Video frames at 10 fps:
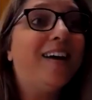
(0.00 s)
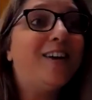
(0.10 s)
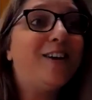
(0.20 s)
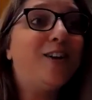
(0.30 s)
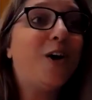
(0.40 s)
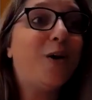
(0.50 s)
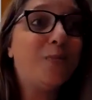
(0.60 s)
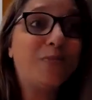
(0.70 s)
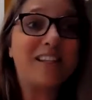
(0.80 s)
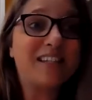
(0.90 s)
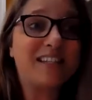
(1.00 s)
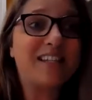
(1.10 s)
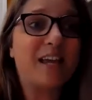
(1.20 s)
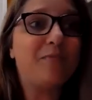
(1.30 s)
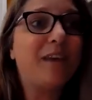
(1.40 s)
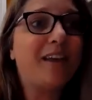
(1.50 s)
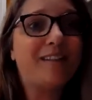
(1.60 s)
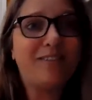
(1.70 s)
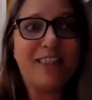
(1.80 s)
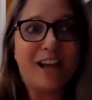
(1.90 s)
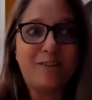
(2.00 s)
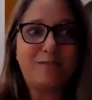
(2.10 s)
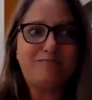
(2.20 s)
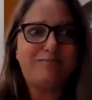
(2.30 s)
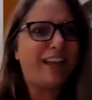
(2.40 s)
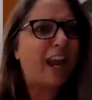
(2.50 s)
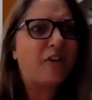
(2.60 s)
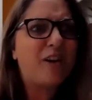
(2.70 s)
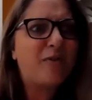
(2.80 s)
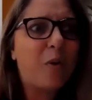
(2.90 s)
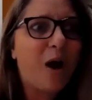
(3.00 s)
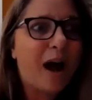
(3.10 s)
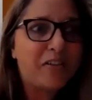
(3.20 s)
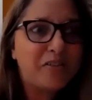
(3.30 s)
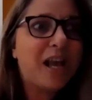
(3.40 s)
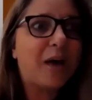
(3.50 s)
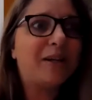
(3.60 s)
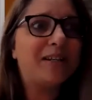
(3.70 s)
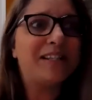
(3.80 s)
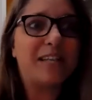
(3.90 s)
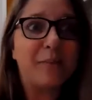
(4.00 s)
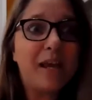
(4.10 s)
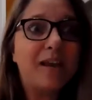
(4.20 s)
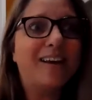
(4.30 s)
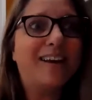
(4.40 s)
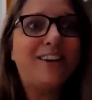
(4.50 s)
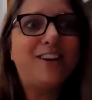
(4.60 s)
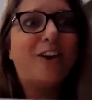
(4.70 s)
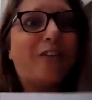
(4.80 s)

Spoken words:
you know, it's the same thing, that Carrie from Ohio is coming to see me. You know,